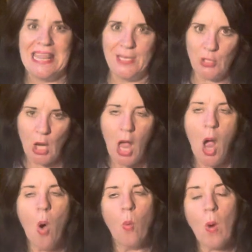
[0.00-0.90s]
These,
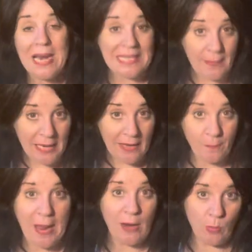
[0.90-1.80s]
one is in my gift
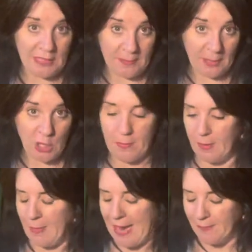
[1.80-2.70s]
bag, one's in my
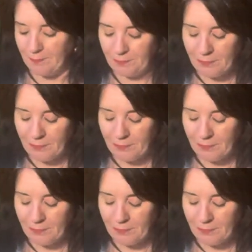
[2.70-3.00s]
shopping bag.